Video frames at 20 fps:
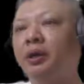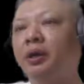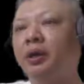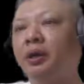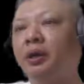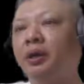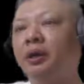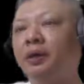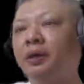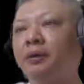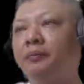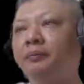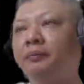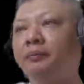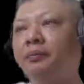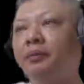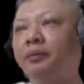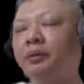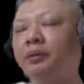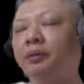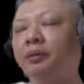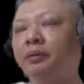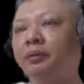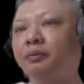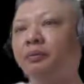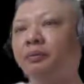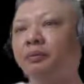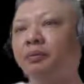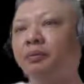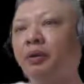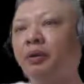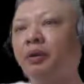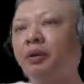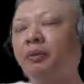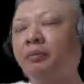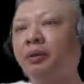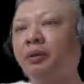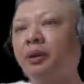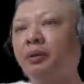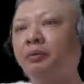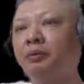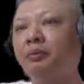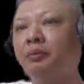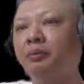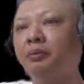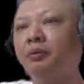How can black